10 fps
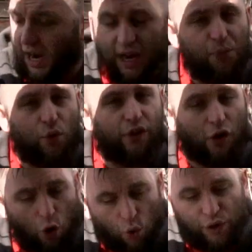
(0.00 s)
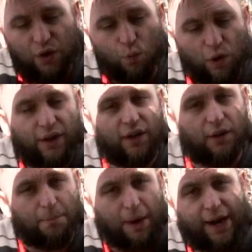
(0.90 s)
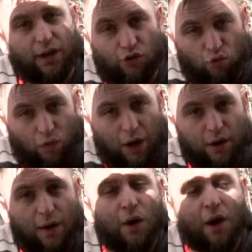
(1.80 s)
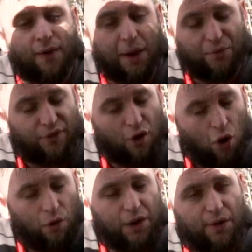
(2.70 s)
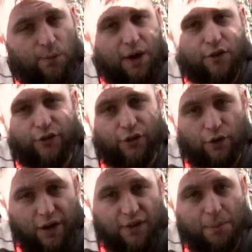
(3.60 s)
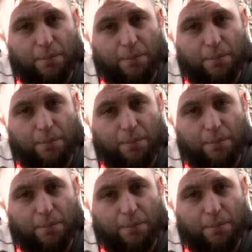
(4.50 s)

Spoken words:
I was only willing to buy a truck that was already registered in the